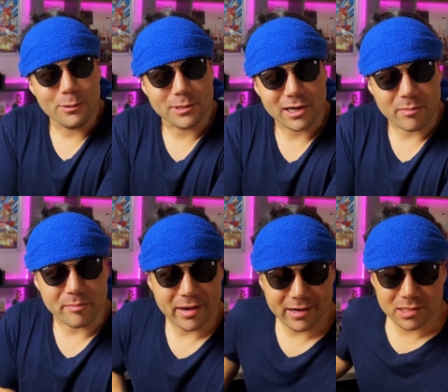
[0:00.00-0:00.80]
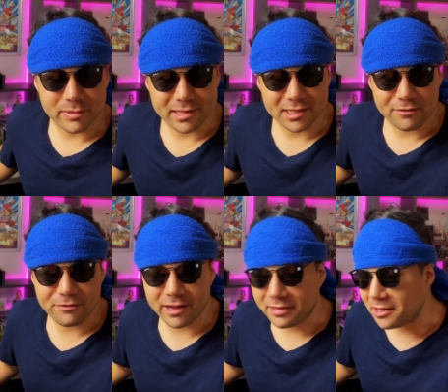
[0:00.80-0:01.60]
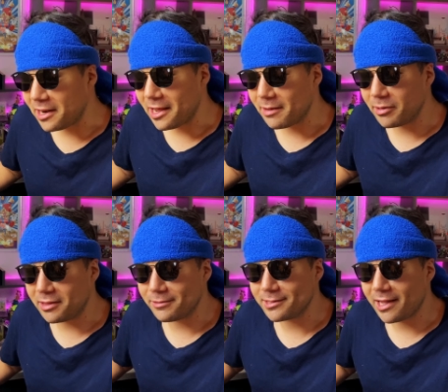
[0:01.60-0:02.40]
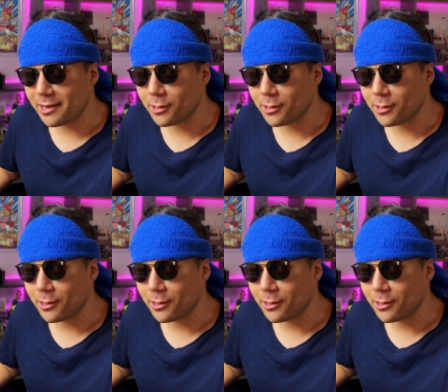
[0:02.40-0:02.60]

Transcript: which I'm embarrassed because I forget the name, but there was that